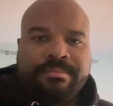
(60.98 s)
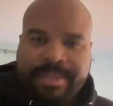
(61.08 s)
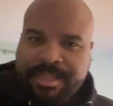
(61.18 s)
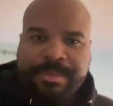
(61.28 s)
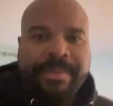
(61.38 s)

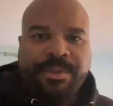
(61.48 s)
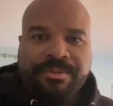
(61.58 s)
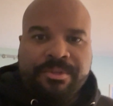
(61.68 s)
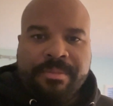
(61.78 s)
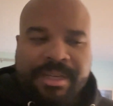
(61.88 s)
had to put my
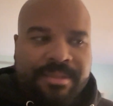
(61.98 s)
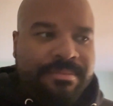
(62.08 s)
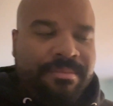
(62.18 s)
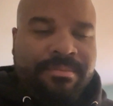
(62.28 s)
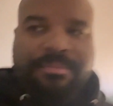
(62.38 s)
uniform on.
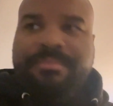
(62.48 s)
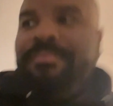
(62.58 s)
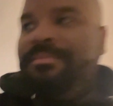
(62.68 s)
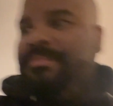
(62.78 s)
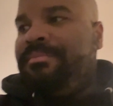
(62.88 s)

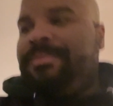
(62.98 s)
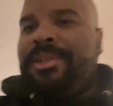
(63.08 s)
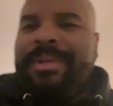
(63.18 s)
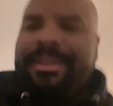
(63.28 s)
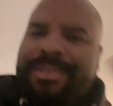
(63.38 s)
Oh
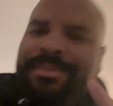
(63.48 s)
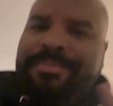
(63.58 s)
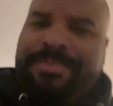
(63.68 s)
wait, this